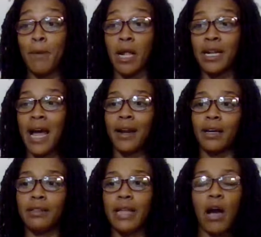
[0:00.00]
not
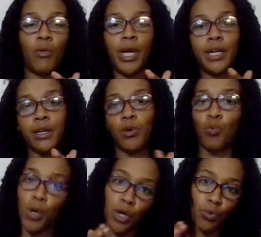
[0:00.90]
allowing
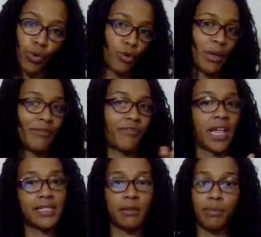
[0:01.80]
wiggle room and
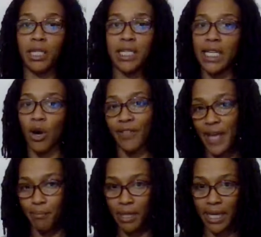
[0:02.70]
flexibility on
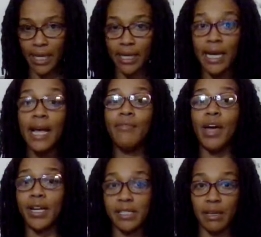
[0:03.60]
that plan.
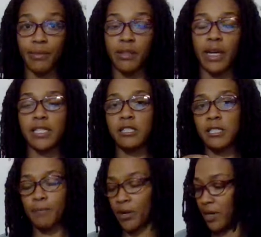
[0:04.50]
That is something that
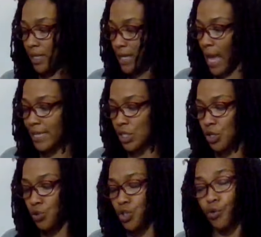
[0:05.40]
Spirit is asking
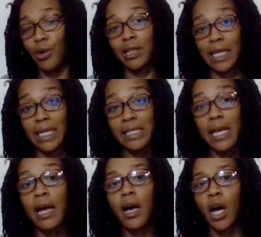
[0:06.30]
you to
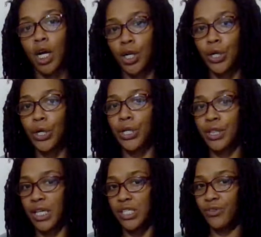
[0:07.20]
release under
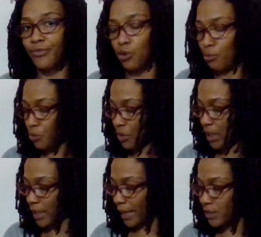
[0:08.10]
this full moon
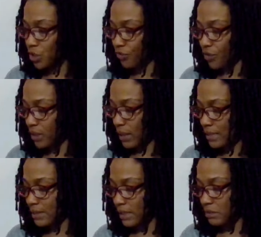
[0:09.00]
in Cancer for the
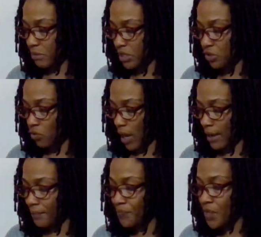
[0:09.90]
next six months,
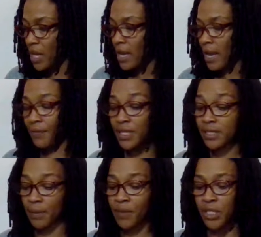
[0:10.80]
okay? And then
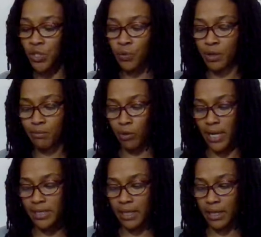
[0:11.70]
something to
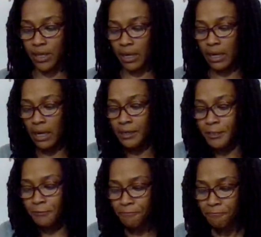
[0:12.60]
embrace here
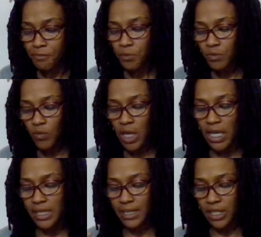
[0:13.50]

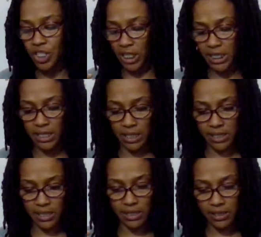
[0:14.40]
is the justice.